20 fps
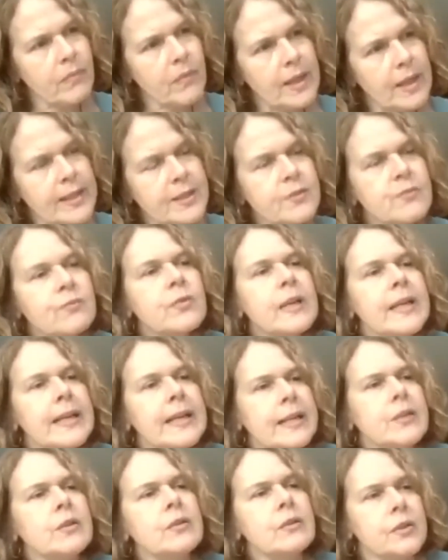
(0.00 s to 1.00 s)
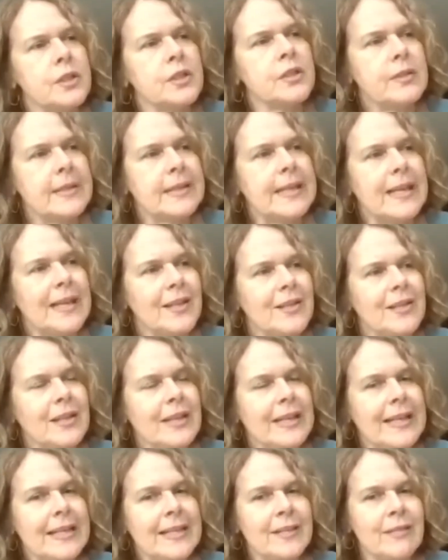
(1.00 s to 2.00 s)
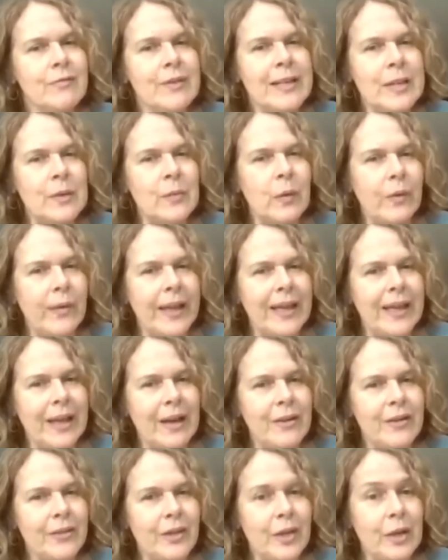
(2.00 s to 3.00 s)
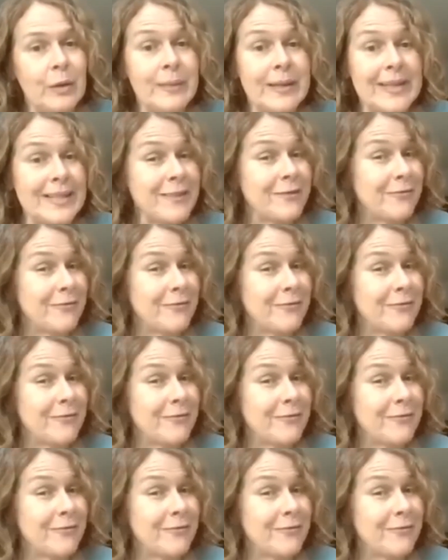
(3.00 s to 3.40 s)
it's really torturous, actually, to read what they go through, but it's